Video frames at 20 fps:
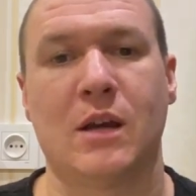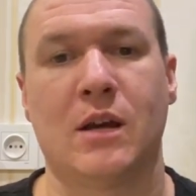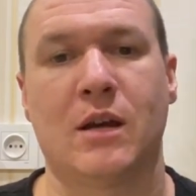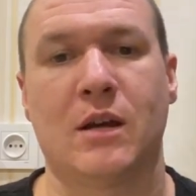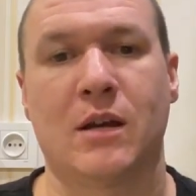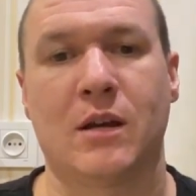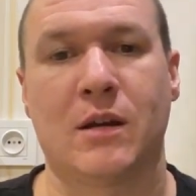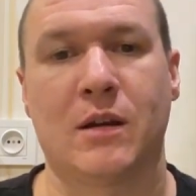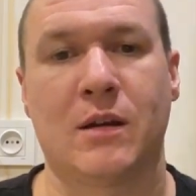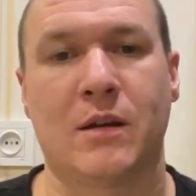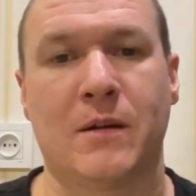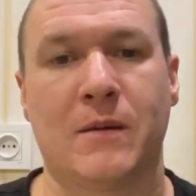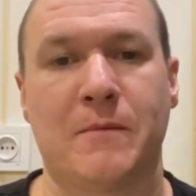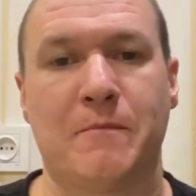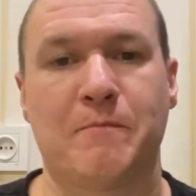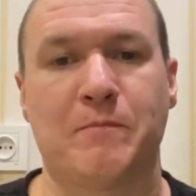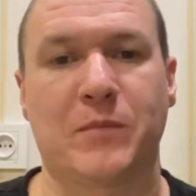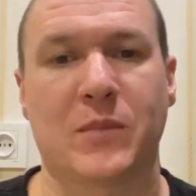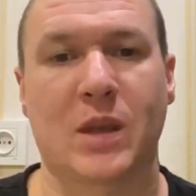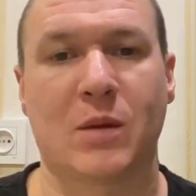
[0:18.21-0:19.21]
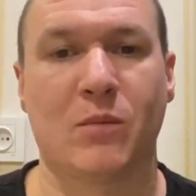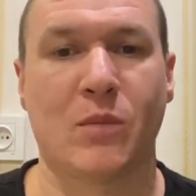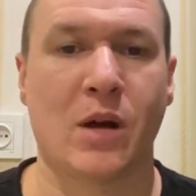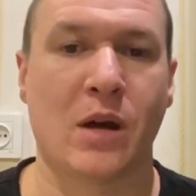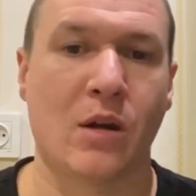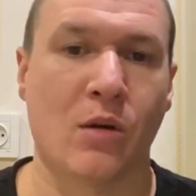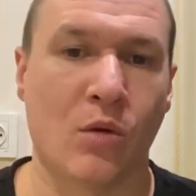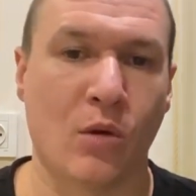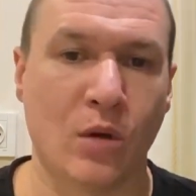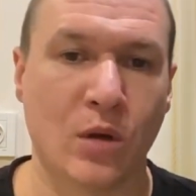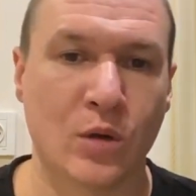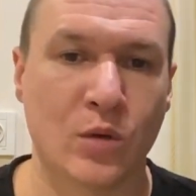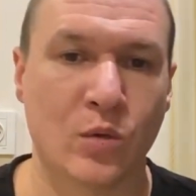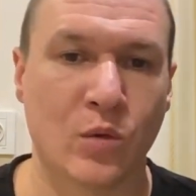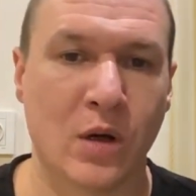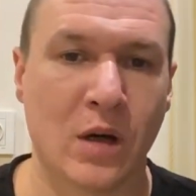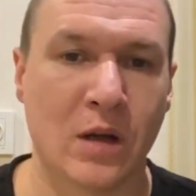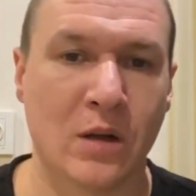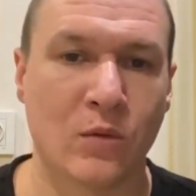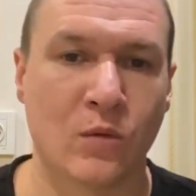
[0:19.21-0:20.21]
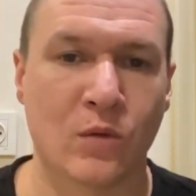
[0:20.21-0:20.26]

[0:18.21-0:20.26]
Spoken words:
my old one